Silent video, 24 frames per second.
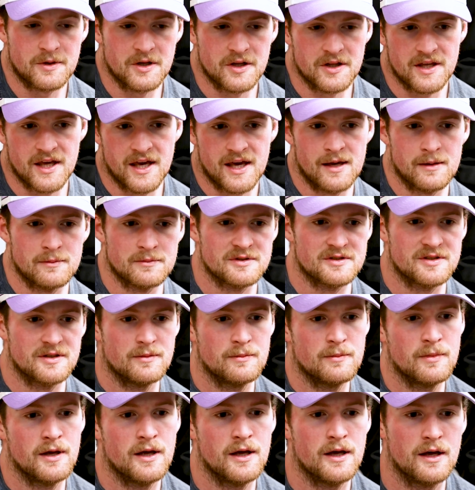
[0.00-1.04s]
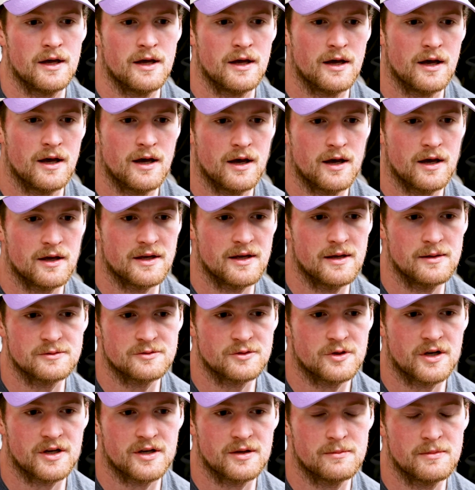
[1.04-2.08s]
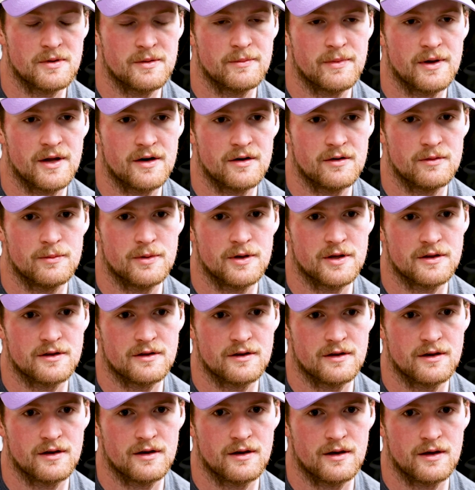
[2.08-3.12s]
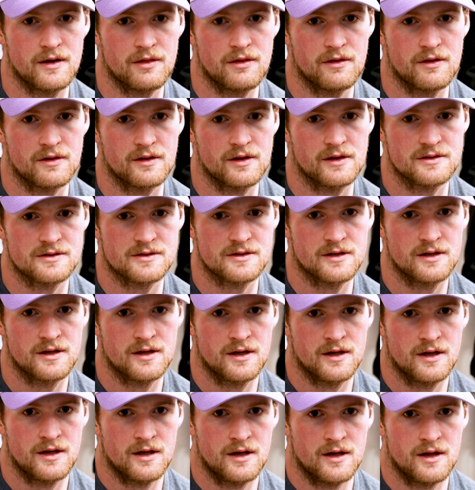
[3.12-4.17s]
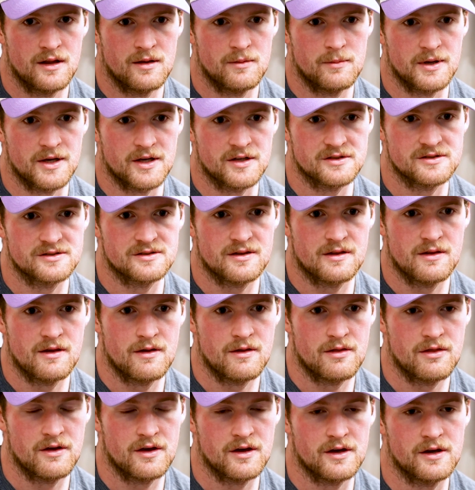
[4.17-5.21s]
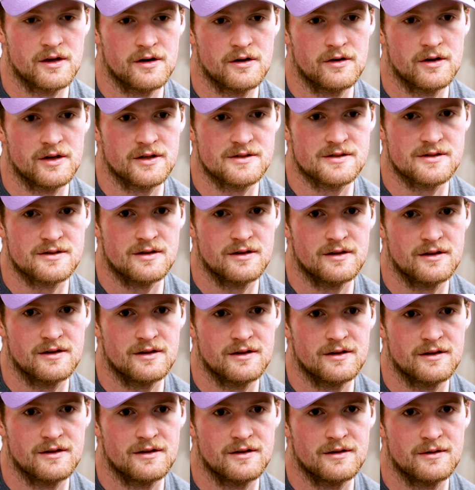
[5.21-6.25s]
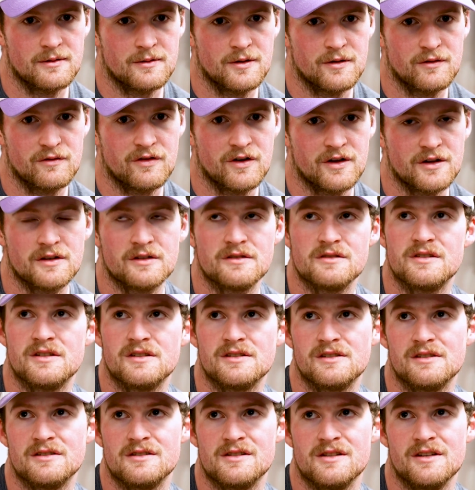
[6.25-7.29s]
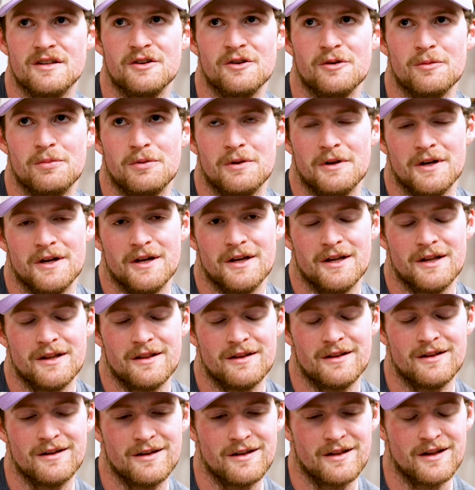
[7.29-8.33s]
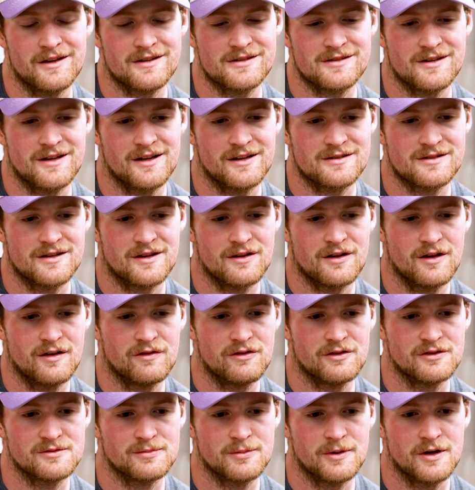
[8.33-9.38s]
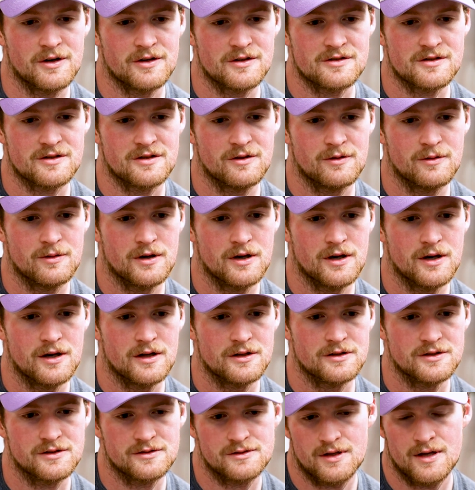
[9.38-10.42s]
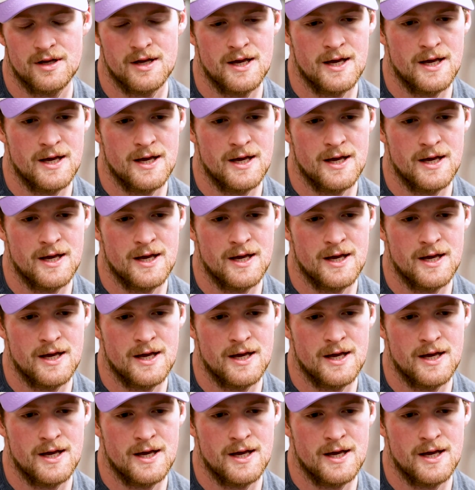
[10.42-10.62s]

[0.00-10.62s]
good games, some uh, games where I can be better, but uh, I think that's the biggest thing here. It's to, you know, find consistency in your play, and uh, that's that's the toughest part. So uh, just